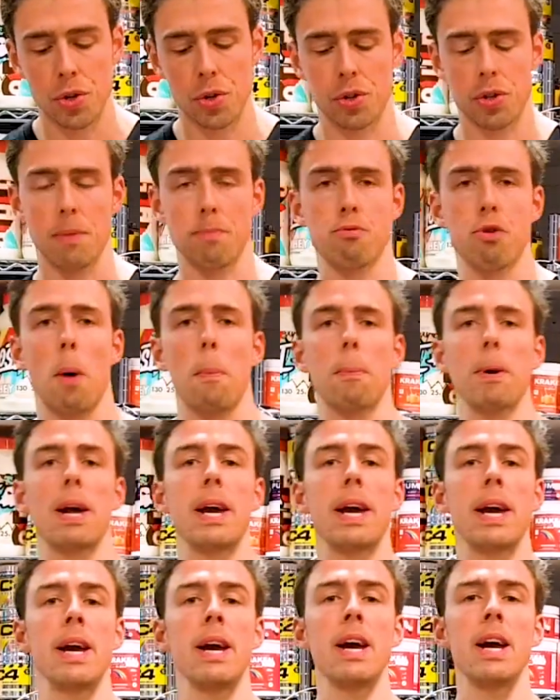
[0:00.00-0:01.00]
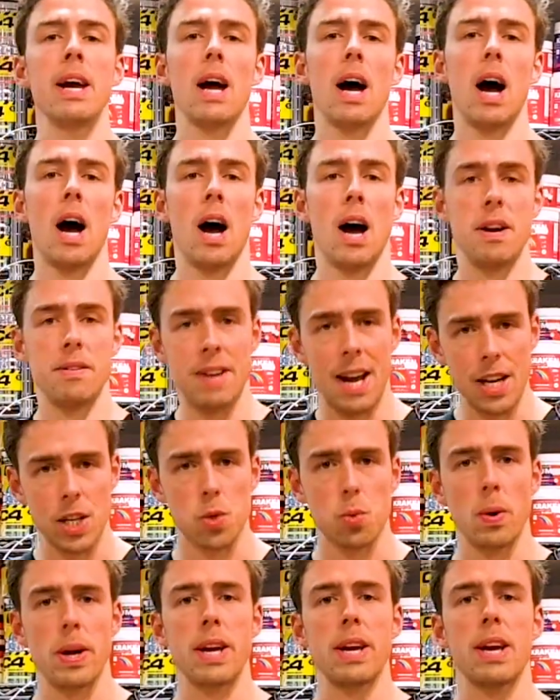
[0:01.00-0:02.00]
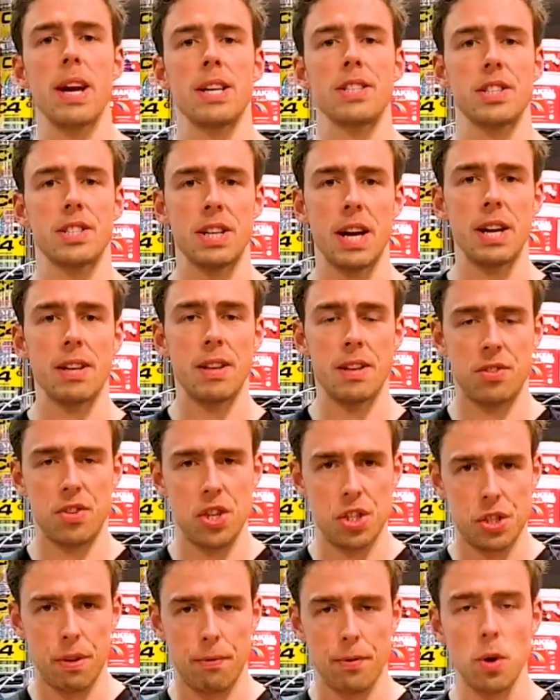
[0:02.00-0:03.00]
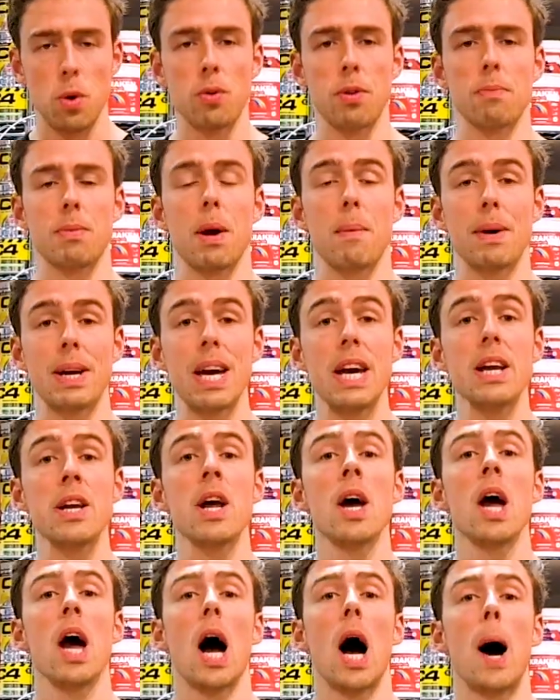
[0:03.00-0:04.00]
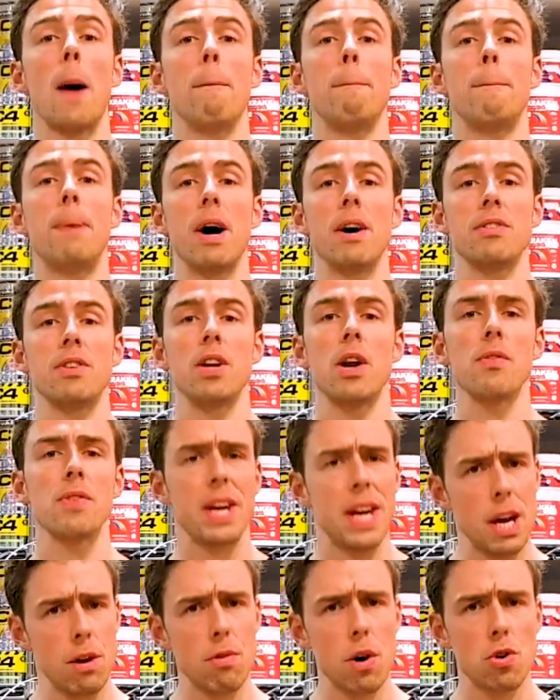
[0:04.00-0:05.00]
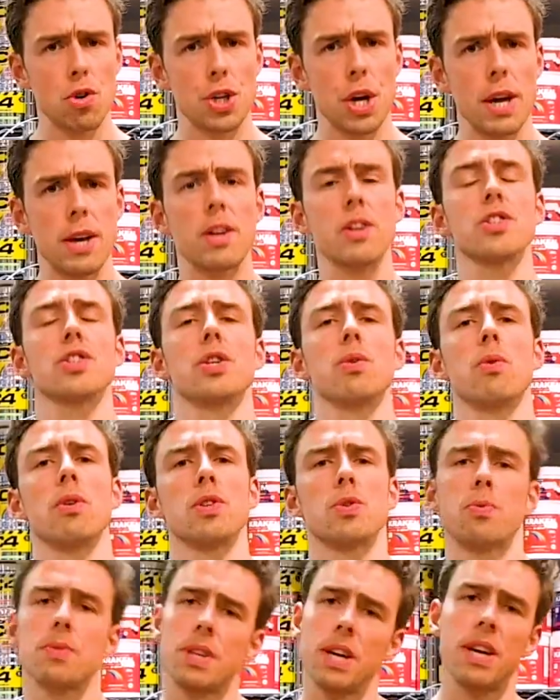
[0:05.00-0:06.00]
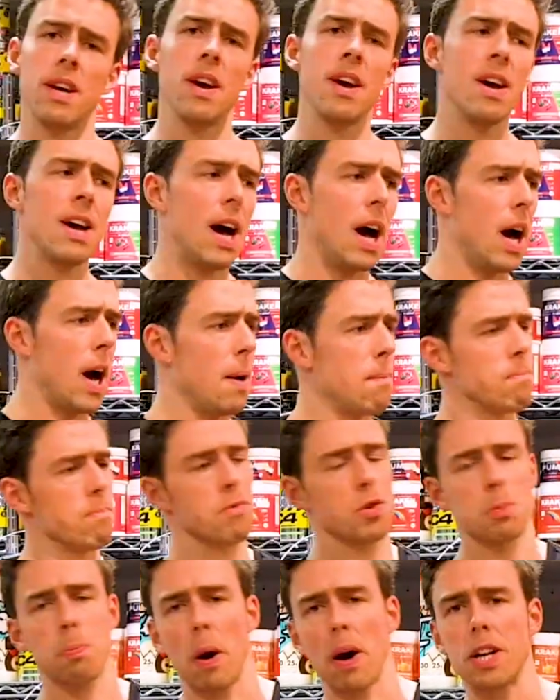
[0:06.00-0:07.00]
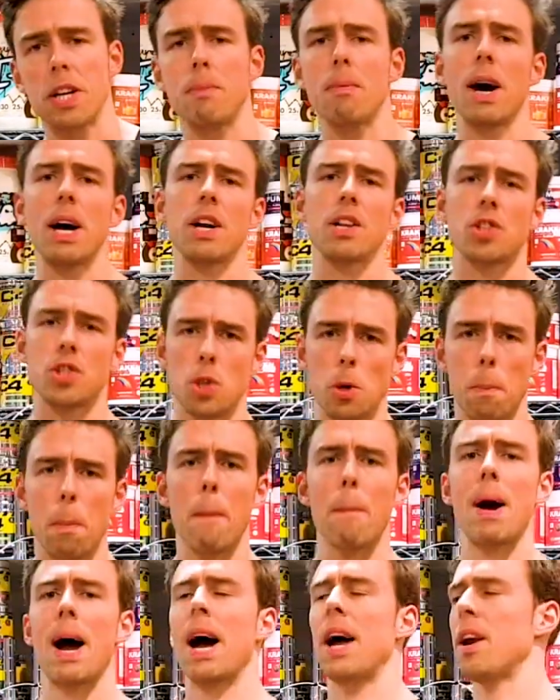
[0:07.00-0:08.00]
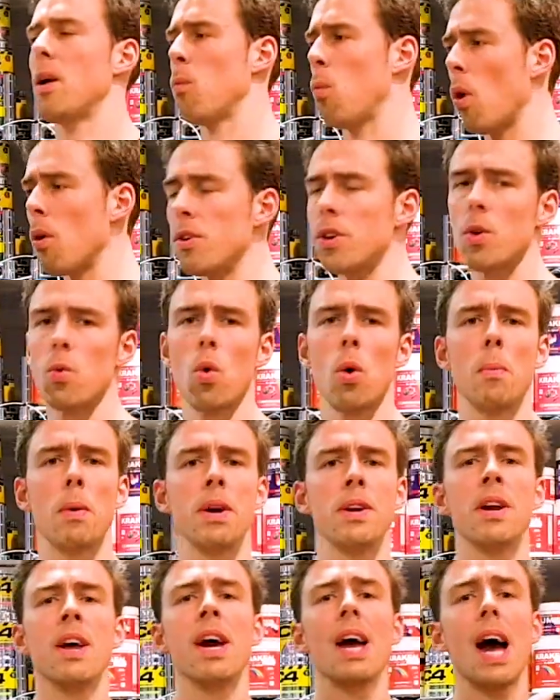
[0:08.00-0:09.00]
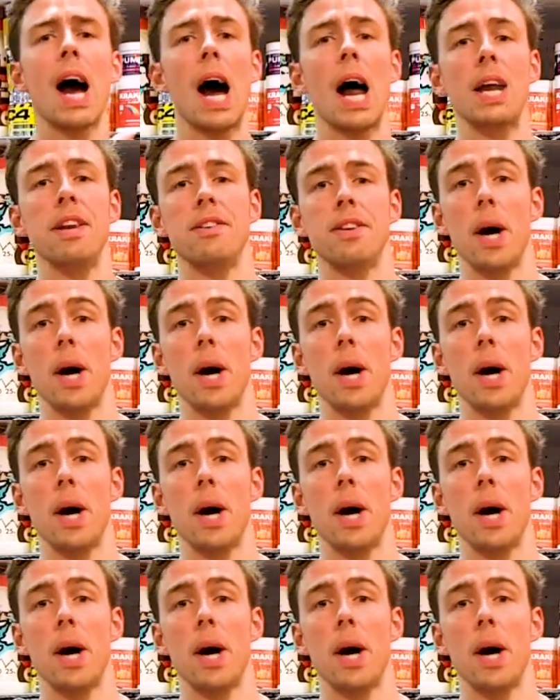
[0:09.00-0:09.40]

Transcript: you to them properly next week. As I say, there's just a few of them coming in. But, you know, the hero shakers, the ones with the Spider-Man and Superman and Wonder Woman and